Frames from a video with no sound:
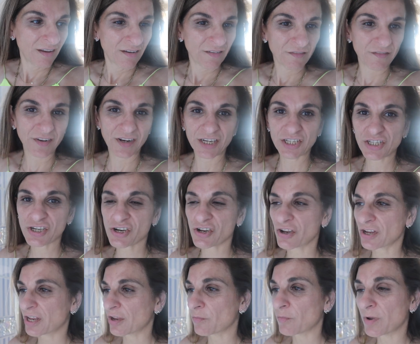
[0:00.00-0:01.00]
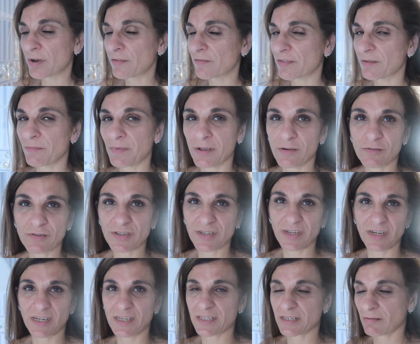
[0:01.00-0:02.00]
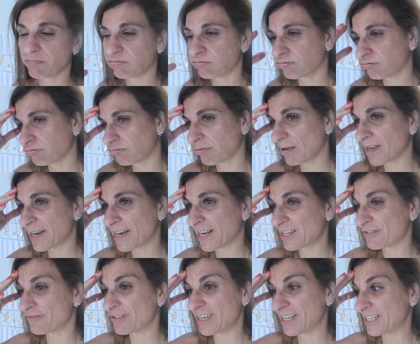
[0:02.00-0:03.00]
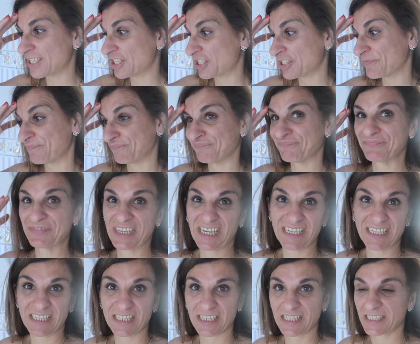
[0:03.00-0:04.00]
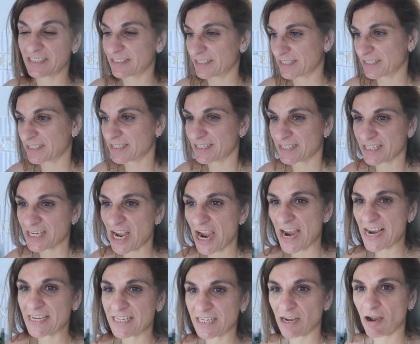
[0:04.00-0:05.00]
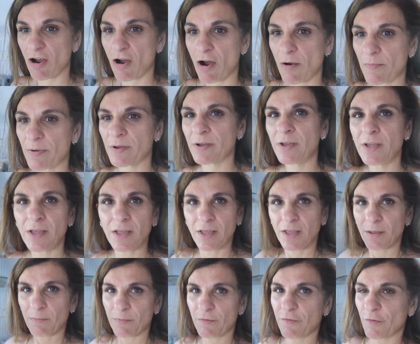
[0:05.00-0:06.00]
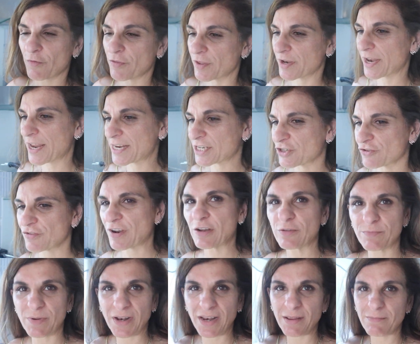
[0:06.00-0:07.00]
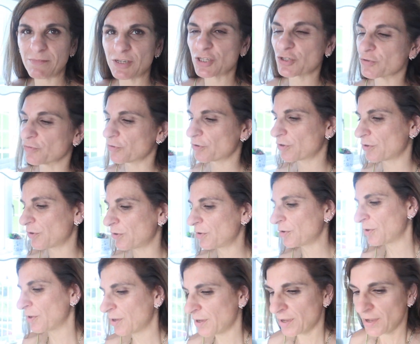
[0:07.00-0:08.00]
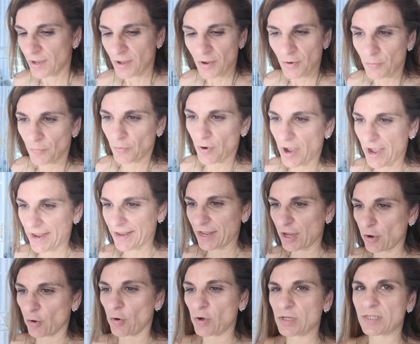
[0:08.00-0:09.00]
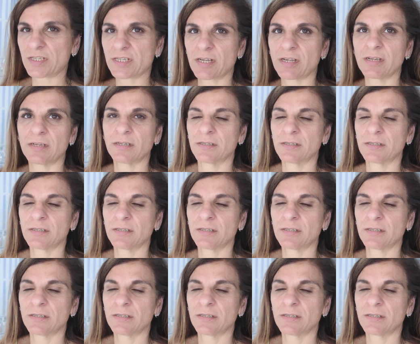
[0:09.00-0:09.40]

finished cooking one of the meals in it and I really need to tidy it up before the next round. But let me show you what I got.